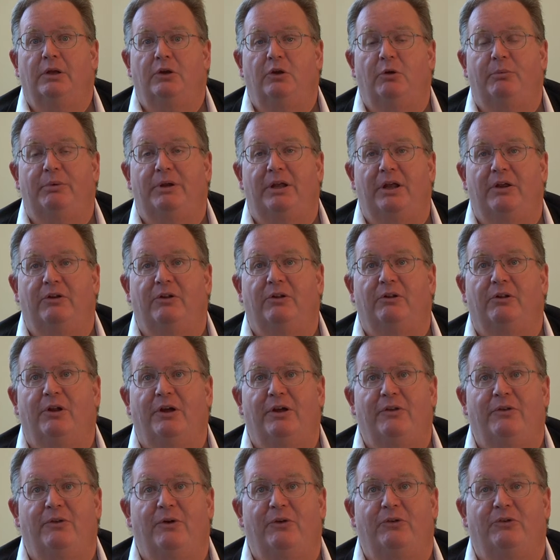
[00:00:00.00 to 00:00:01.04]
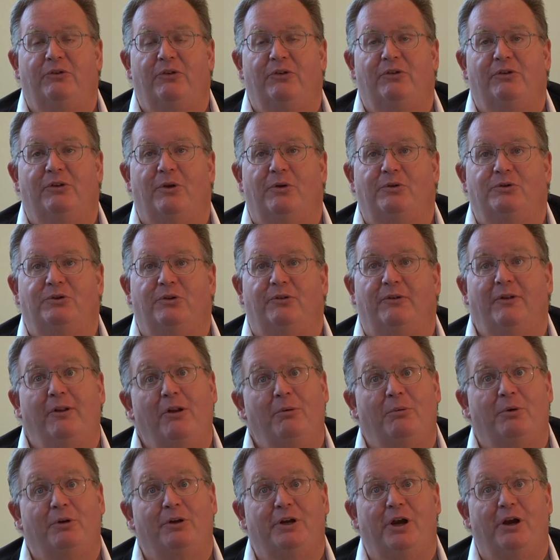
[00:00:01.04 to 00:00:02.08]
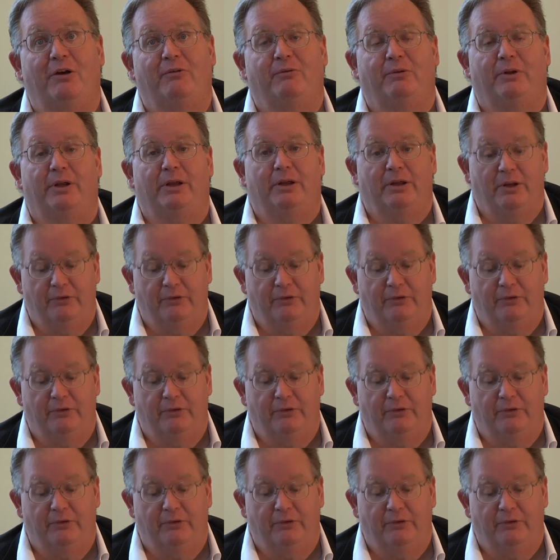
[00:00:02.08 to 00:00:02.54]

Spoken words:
you'll begin to look at those disclosures a little more carefully,